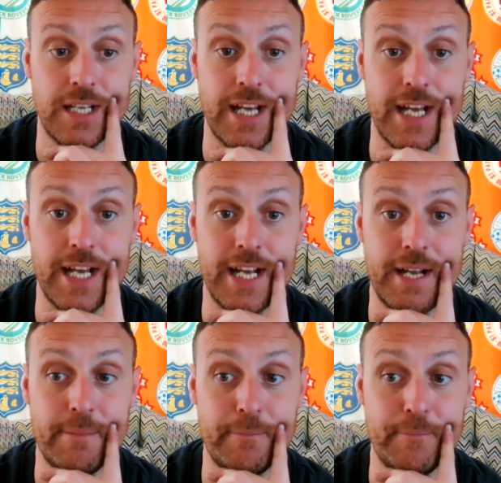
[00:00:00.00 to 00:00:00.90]

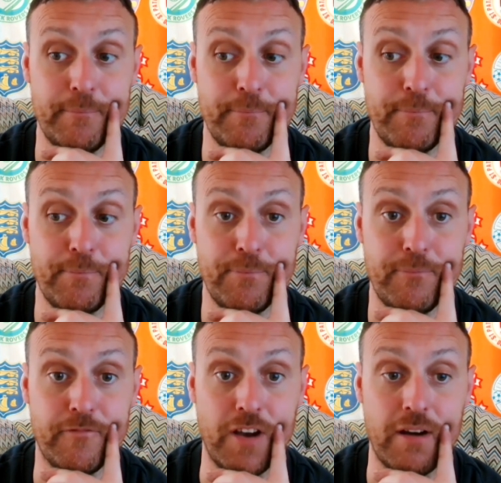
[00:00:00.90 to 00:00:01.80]

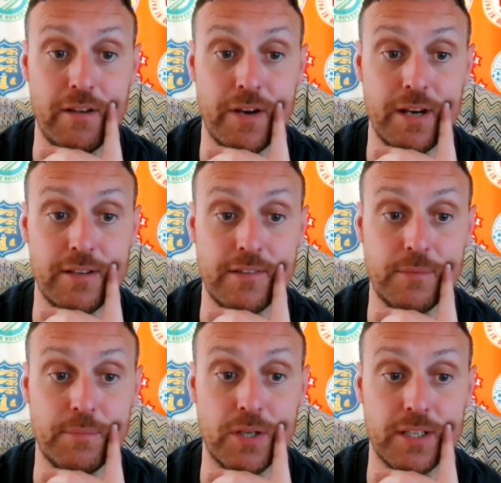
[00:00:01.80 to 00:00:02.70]
Very, very
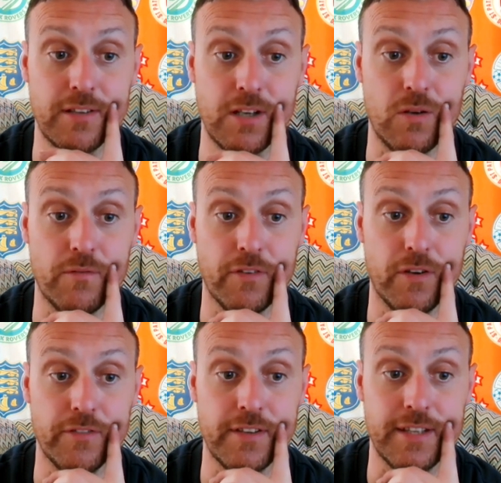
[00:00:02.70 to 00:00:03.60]
disappointing to go in
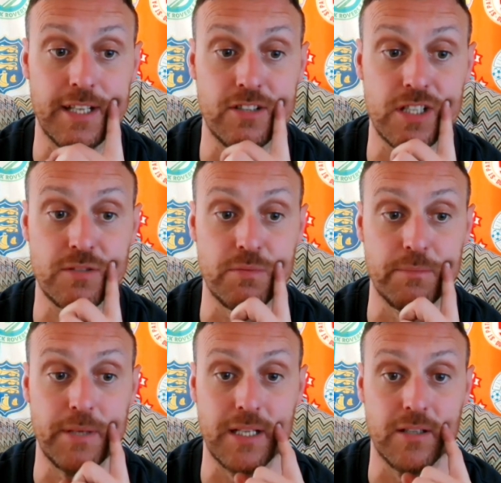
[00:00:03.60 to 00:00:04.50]
front, and then Joshua
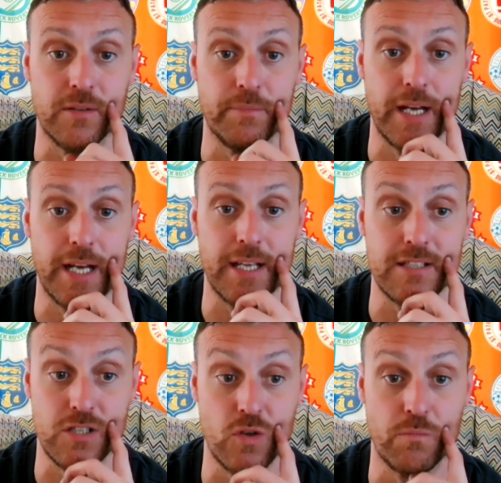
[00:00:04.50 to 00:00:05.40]
picking up.
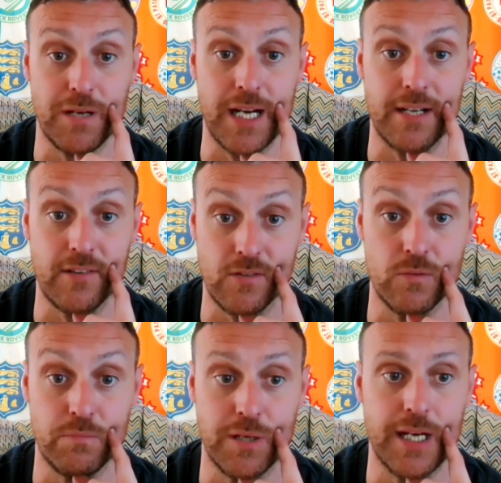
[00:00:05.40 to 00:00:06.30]
He's a young player and he's a
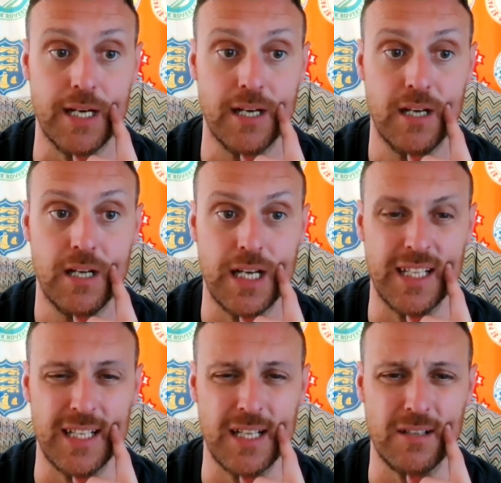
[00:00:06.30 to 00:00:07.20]
good player,
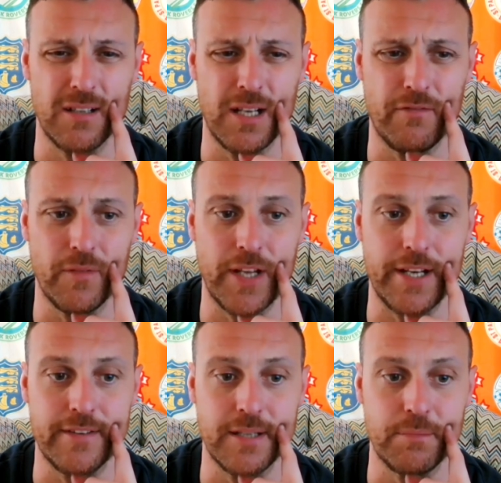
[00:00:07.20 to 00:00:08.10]
and he'll learn a lot from that,
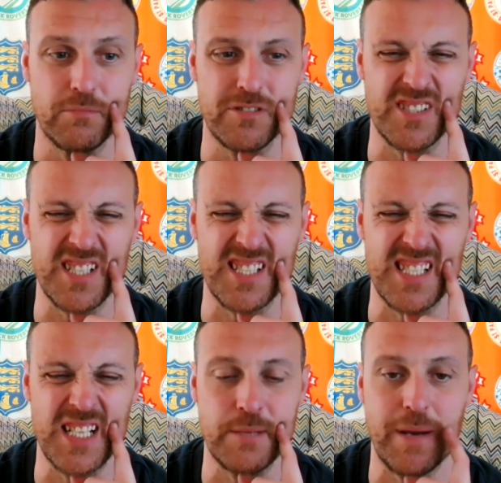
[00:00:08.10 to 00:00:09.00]
I think. But it was just a
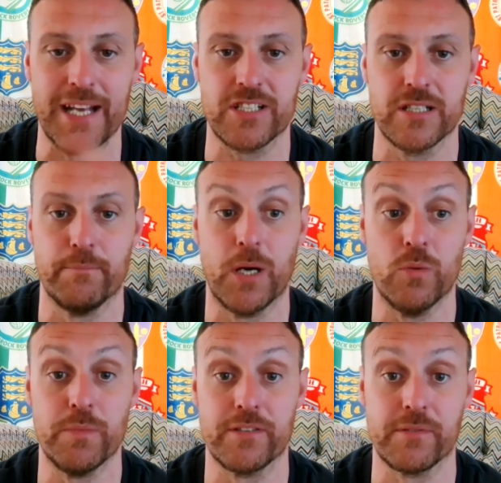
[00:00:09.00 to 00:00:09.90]
silly, petulant
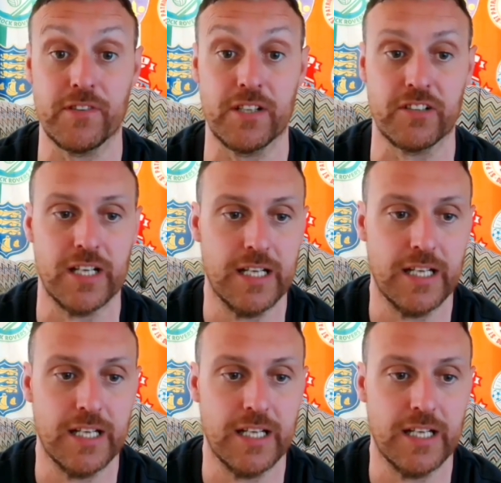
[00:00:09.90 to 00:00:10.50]
moment, wasn't it?